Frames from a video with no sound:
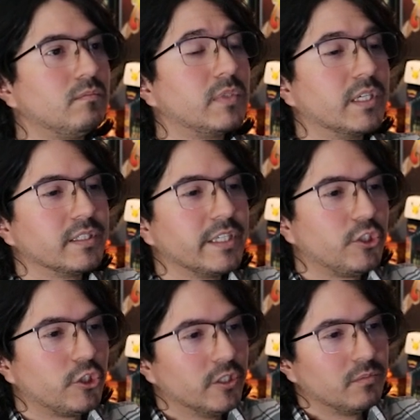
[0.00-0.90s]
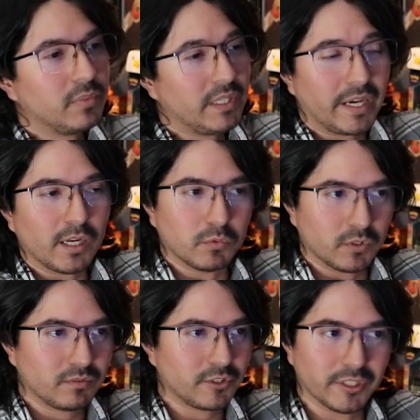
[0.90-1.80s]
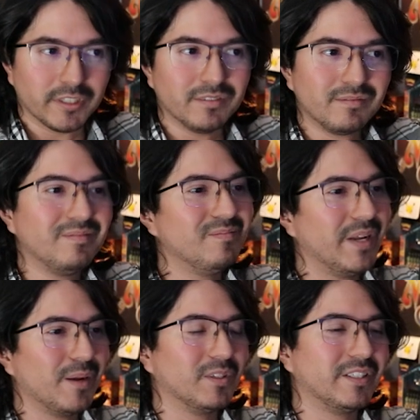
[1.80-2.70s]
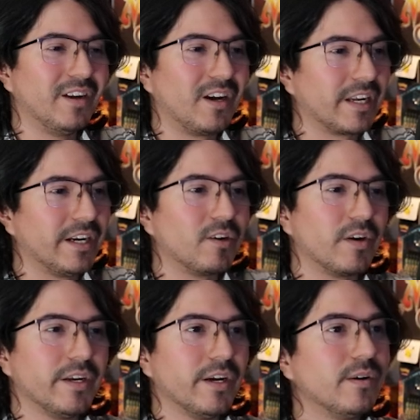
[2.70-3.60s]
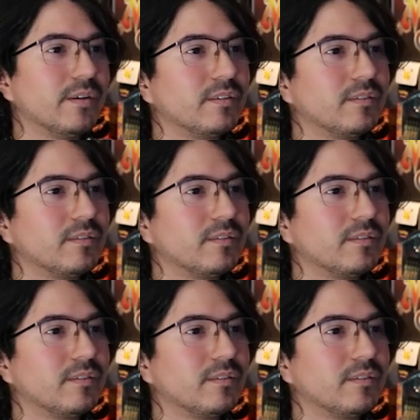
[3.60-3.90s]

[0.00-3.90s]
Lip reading: Because they shouldn't be able to knock it out right now.